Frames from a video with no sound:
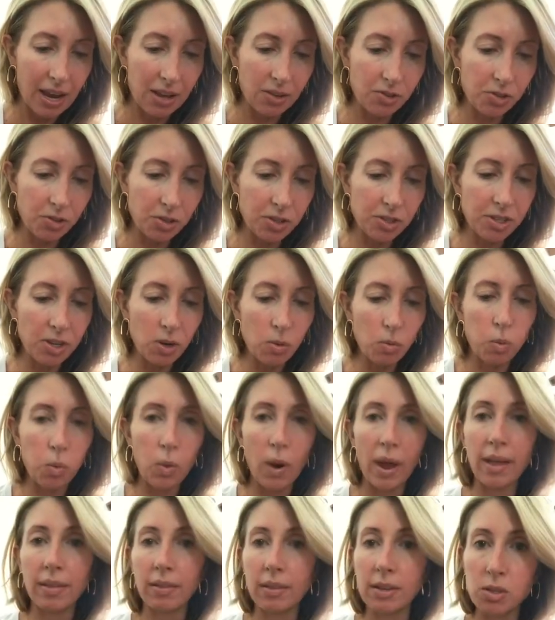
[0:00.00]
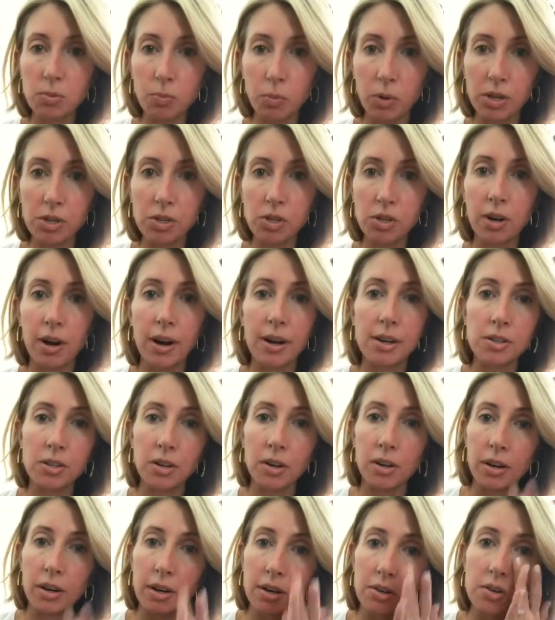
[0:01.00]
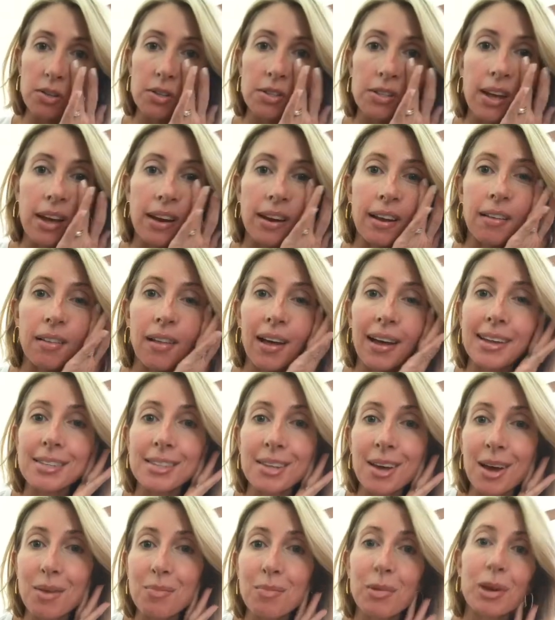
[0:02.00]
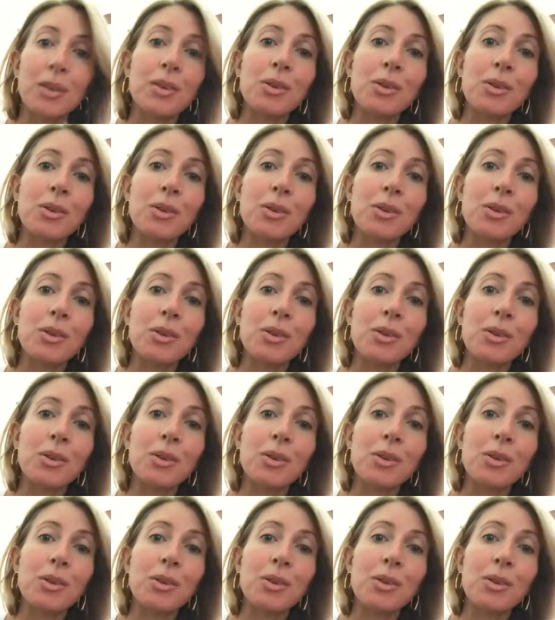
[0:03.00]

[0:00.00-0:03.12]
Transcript: It's just a weightless moisturizer, and it just kind of glides on,